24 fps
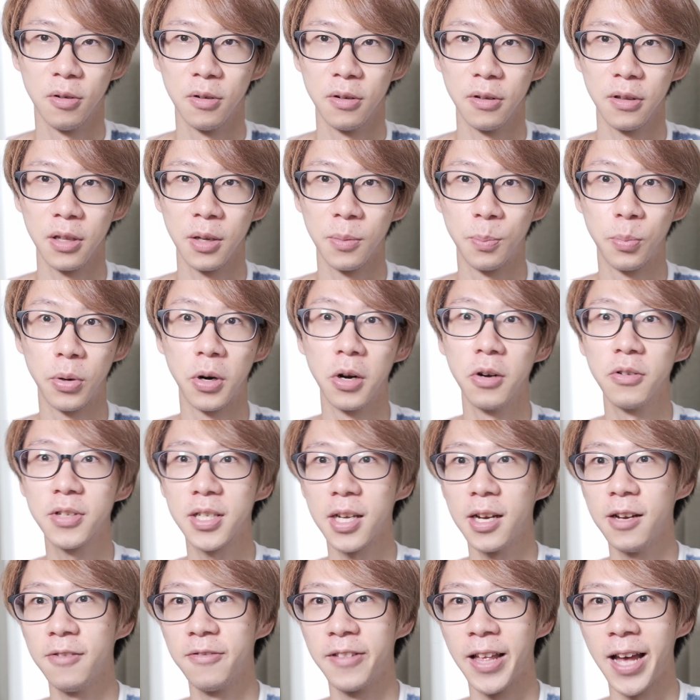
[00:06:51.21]
The pros
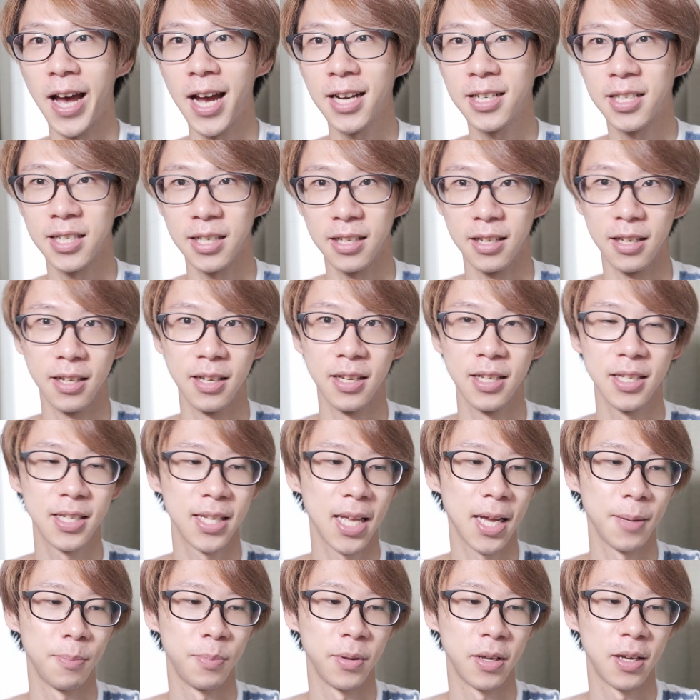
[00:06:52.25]
of that is
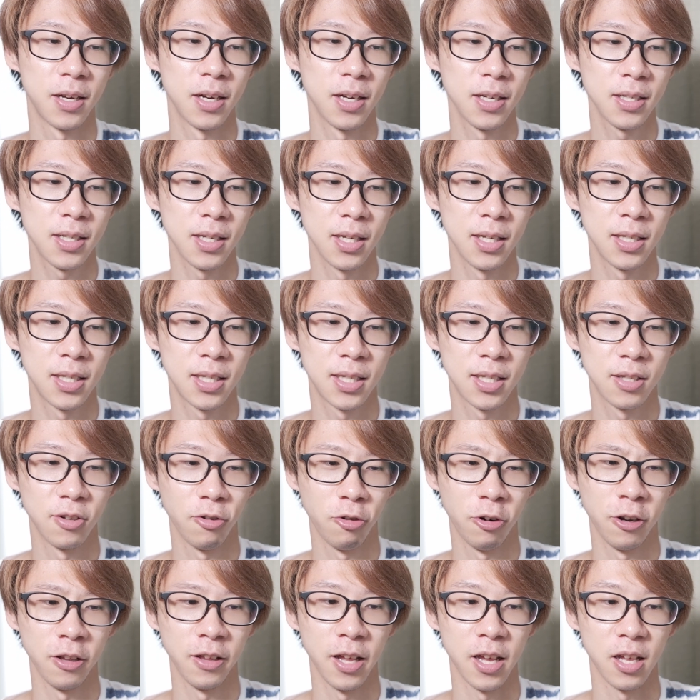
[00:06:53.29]
that because it's
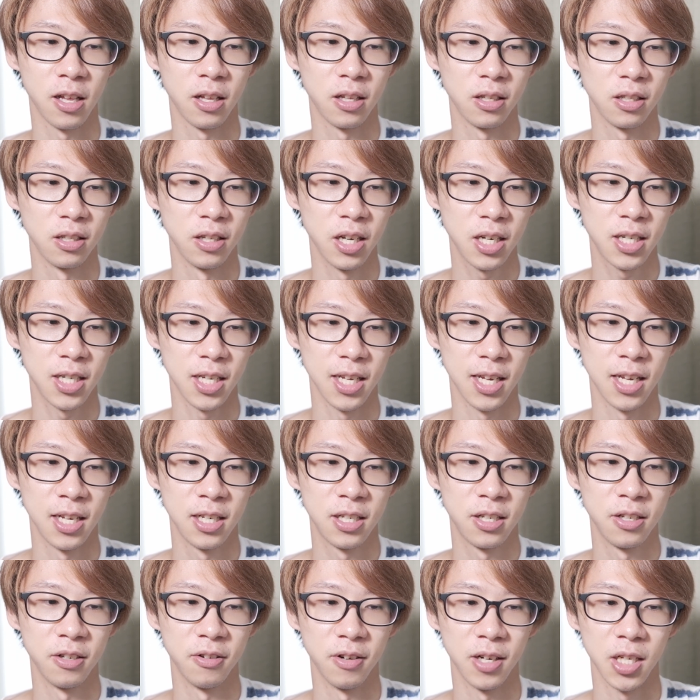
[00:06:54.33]
sort of like clicked
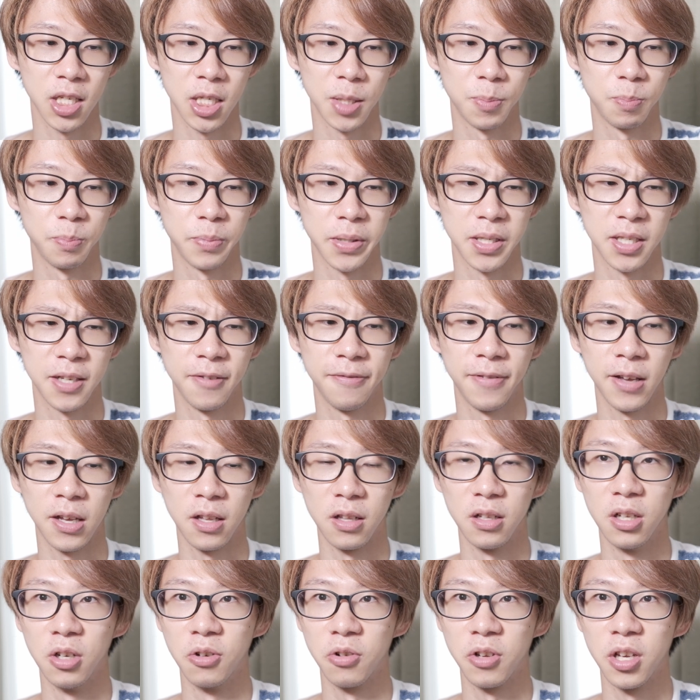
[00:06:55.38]
into a specific
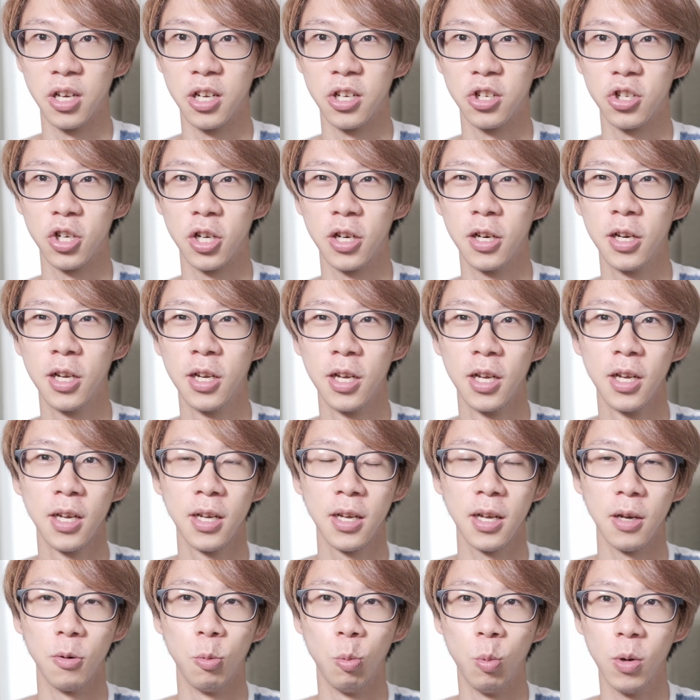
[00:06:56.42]
location,
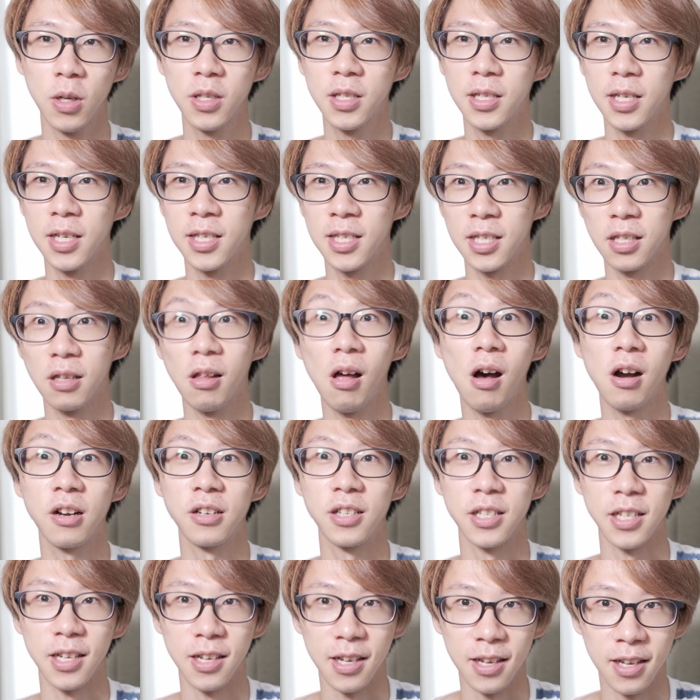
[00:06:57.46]
once it's
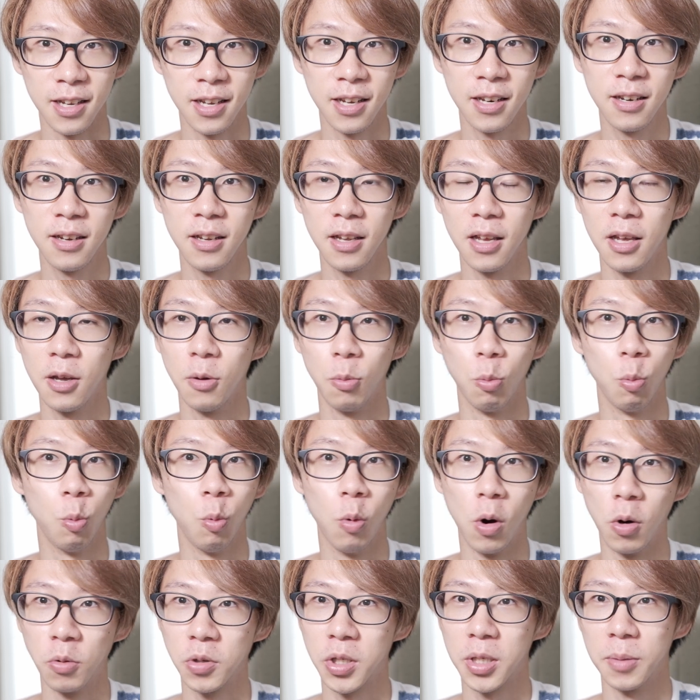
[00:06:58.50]
locked in, it
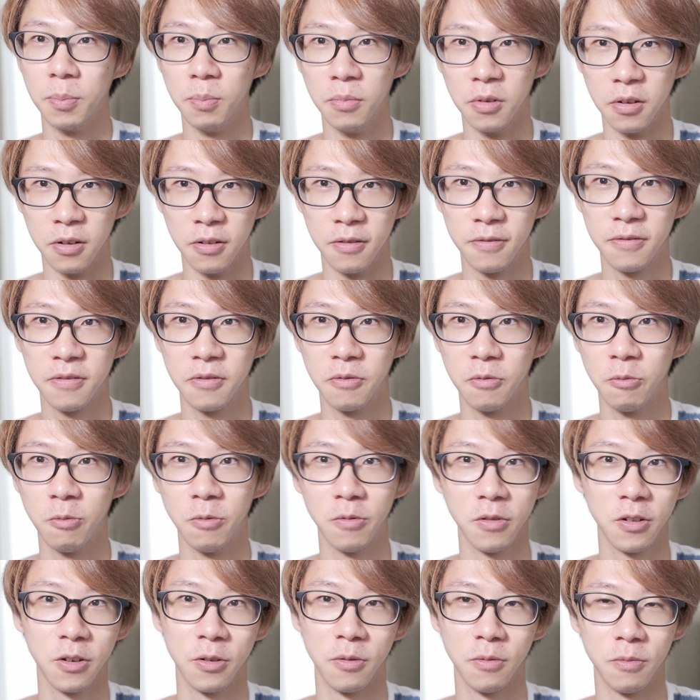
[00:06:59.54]
won't move.
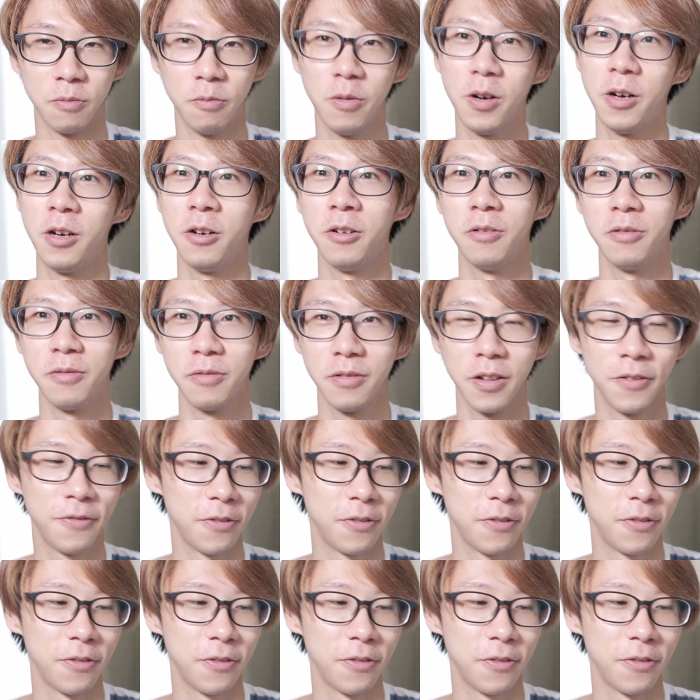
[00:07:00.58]
No, well, if